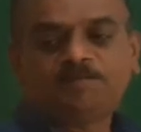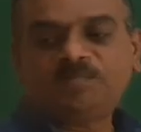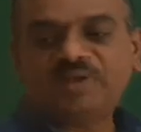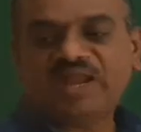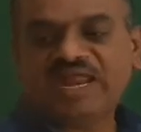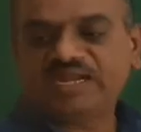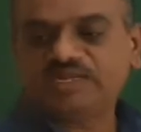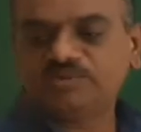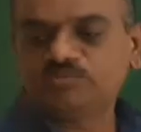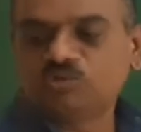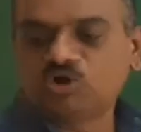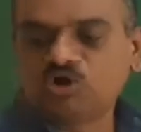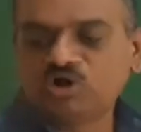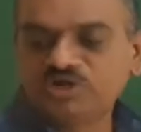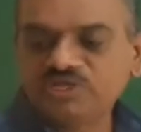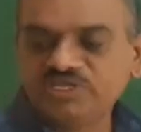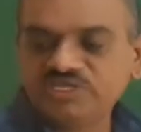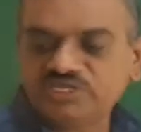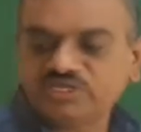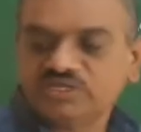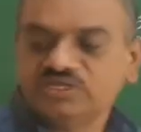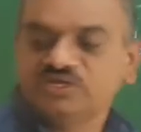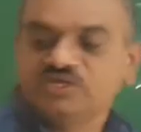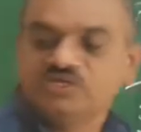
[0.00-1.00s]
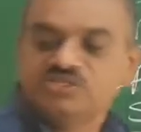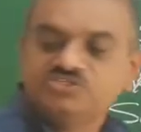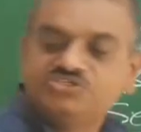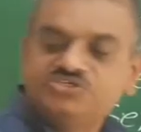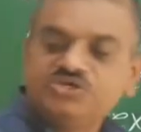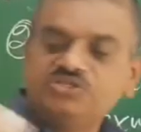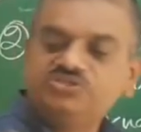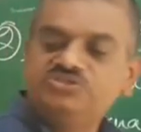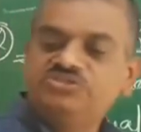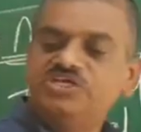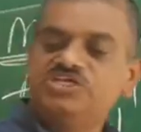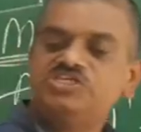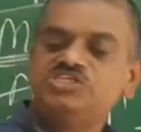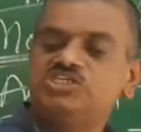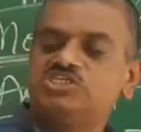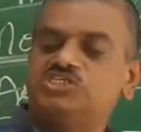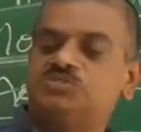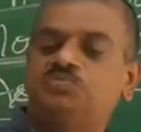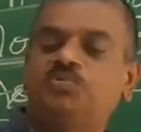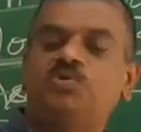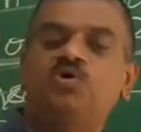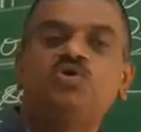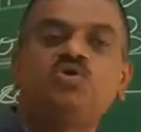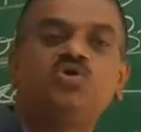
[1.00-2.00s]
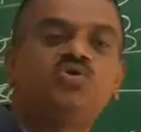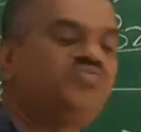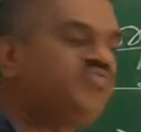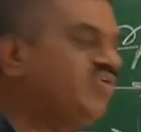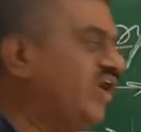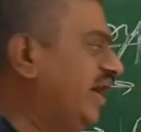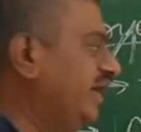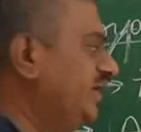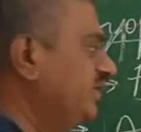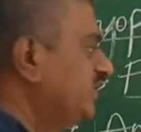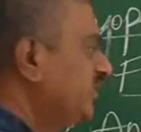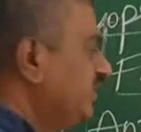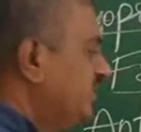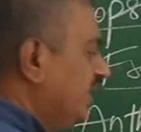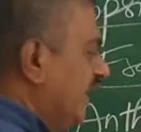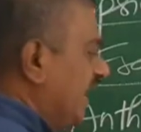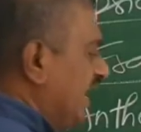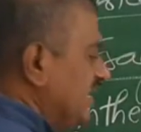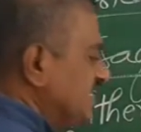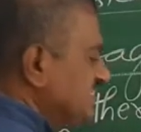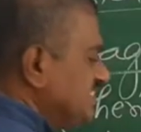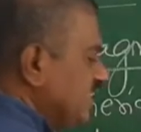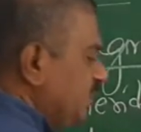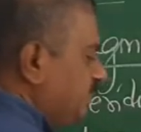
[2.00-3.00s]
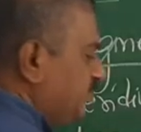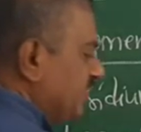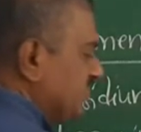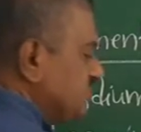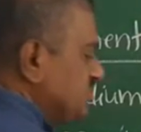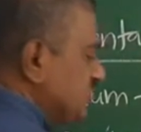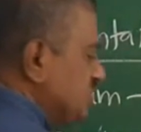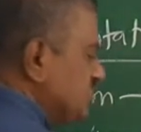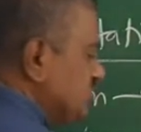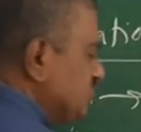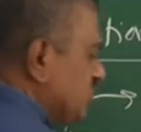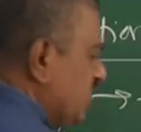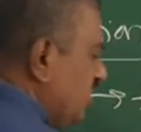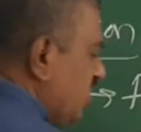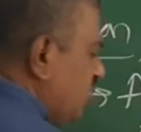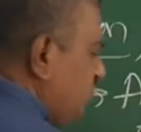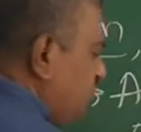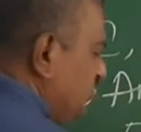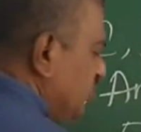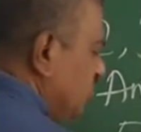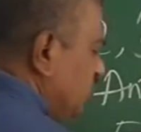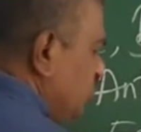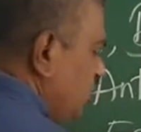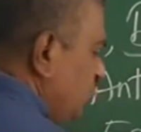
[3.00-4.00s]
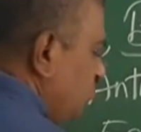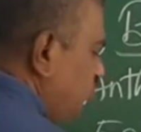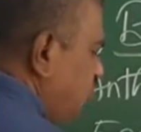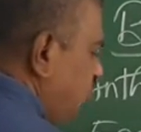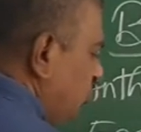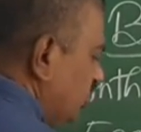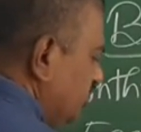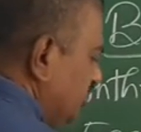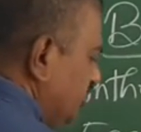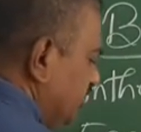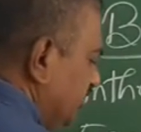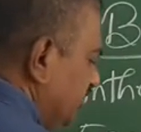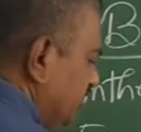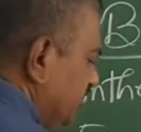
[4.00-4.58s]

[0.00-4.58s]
plant body. So this sporophyte has the presence of foot,